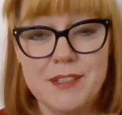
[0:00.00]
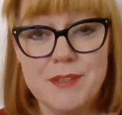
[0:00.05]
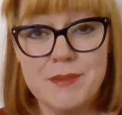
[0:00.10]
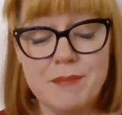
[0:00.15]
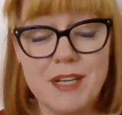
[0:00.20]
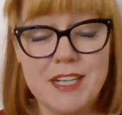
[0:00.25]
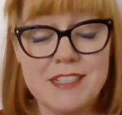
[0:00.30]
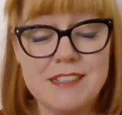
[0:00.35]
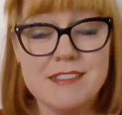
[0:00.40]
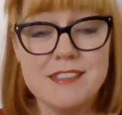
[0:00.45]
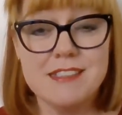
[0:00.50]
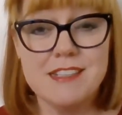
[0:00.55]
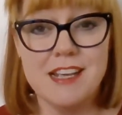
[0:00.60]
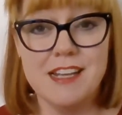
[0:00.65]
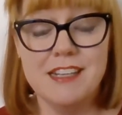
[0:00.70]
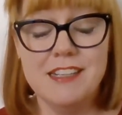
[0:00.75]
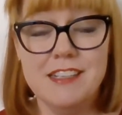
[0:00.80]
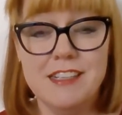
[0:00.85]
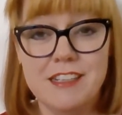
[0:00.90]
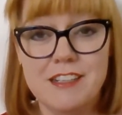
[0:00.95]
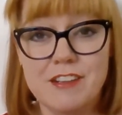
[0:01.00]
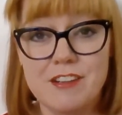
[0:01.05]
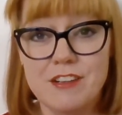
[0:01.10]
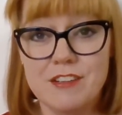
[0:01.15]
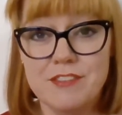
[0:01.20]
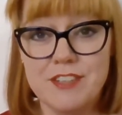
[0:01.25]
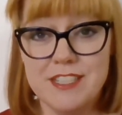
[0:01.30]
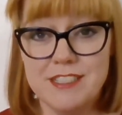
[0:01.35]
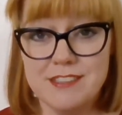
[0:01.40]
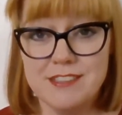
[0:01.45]
understanding
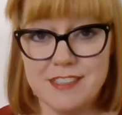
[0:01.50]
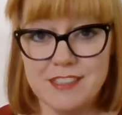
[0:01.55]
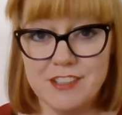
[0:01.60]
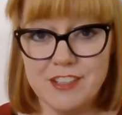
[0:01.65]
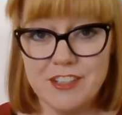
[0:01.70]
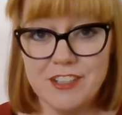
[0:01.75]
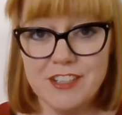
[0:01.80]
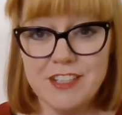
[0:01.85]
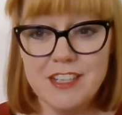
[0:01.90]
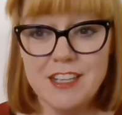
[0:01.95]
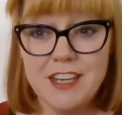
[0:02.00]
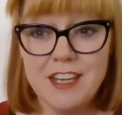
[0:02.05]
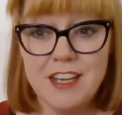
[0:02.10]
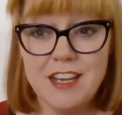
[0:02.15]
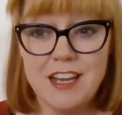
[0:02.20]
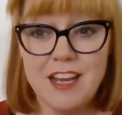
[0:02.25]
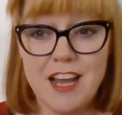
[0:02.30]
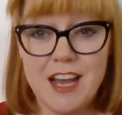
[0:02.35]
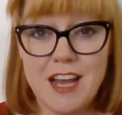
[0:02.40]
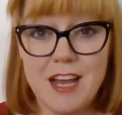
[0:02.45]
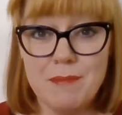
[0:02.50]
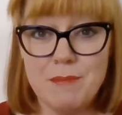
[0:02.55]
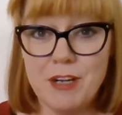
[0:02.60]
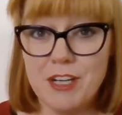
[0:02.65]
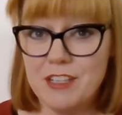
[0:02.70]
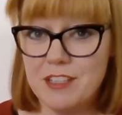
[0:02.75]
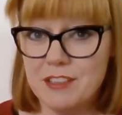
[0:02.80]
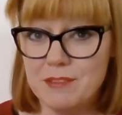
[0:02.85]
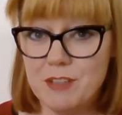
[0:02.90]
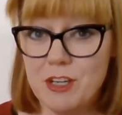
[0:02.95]
of SEO. I
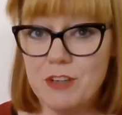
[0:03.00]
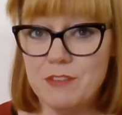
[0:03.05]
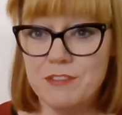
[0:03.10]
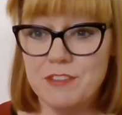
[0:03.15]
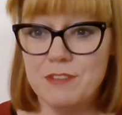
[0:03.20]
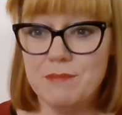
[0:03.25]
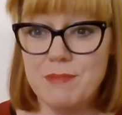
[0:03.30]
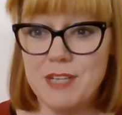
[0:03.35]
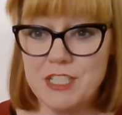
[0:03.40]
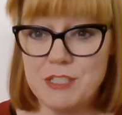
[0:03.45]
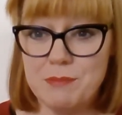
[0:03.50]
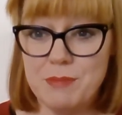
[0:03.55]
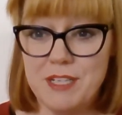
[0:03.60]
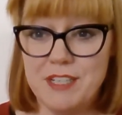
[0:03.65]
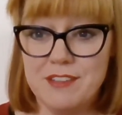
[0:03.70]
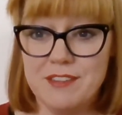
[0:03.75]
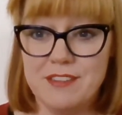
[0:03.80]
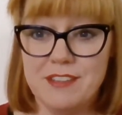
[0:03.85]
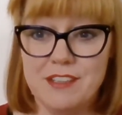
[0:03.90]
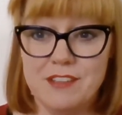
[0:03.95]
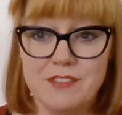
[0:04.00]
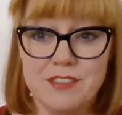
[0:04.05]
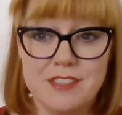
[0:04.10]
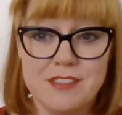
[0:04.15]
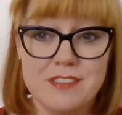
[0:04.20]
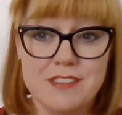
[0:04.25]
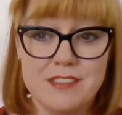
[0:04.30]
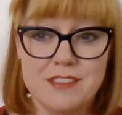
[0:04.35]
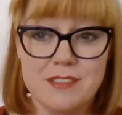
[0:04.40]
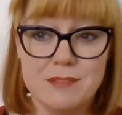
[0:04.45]
can offer a much better
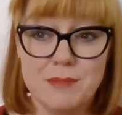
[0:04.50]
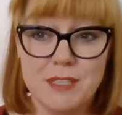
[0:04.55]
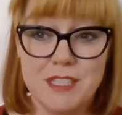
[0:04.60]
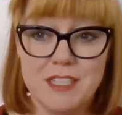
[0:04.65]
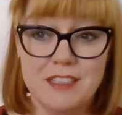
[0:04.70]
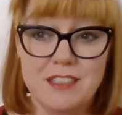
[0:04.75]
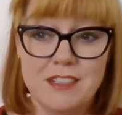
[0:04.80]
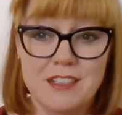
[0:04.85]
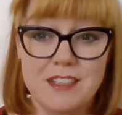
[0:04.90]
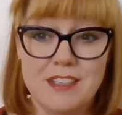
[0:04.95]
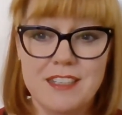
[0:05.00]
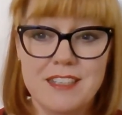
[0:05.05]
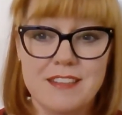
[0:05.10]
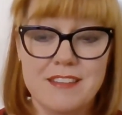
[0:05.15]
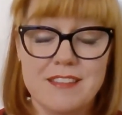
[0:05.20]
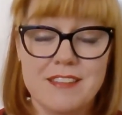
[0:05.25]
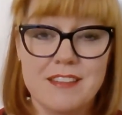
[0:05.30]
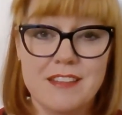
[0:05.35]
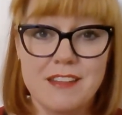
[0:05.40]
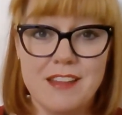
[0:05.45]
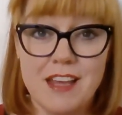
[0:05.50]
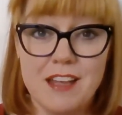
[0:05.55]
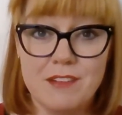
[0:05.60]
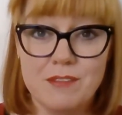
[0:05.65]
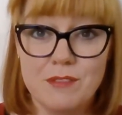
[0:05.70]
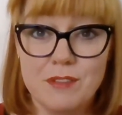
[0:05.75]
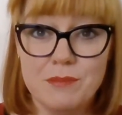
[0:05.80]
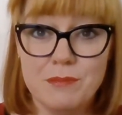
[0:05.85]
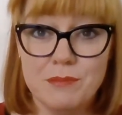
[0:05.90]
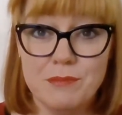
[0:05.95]
service to my clients, and that
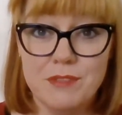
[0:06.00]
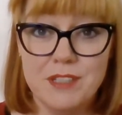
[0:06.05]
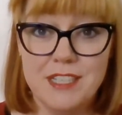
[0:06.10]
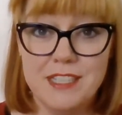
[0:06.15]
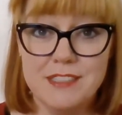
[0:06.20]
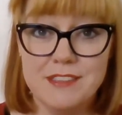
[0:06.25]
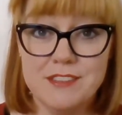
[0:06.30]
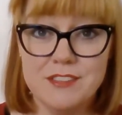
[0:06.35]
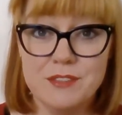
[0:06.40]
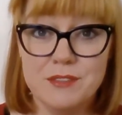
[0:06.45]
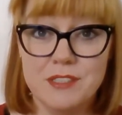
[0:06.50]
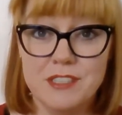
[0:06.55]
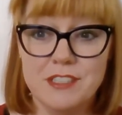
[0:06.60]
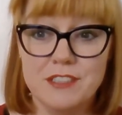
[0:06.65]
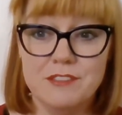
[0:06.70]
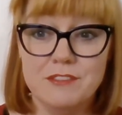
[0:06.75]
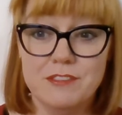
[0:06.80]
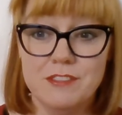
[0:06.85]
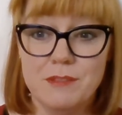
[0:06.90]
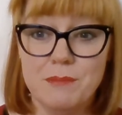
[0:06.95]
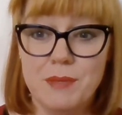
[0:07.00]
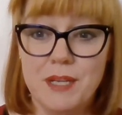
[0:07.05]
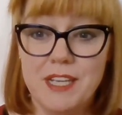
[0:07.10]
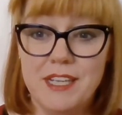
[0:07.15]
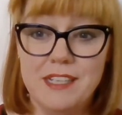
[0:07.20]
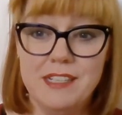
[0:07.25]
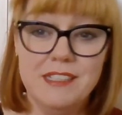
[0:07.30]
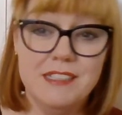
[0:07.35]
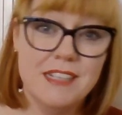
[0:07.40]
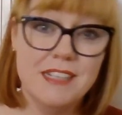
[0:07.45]
leads to a lot of
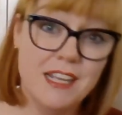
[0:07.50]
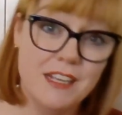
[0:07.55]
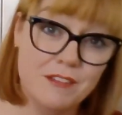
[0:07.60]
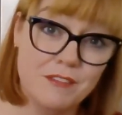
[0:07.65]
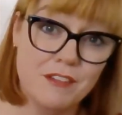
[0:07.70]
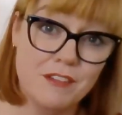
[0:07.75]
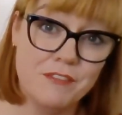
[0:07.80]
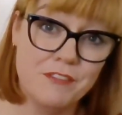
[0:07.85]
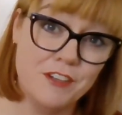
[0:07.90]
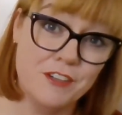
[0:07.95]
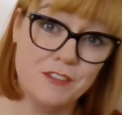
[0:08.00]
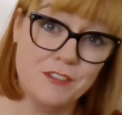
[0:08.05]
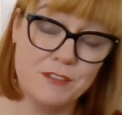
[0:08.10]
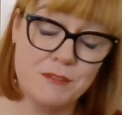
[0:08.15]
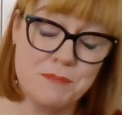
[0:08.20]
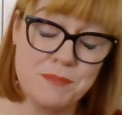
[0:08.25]
repeat and referral